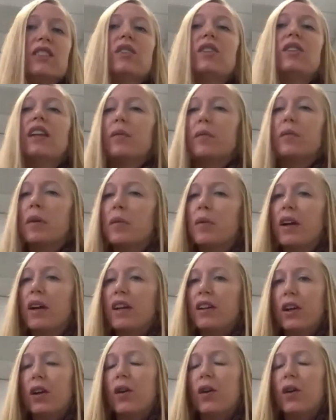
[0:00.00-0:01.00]
or like people I
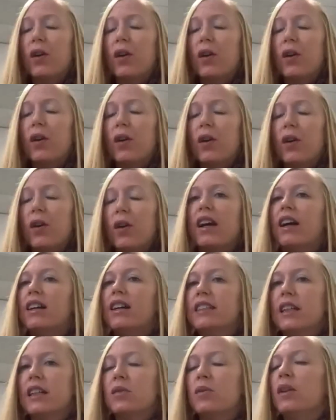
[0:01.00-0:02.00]
know have gotten in contact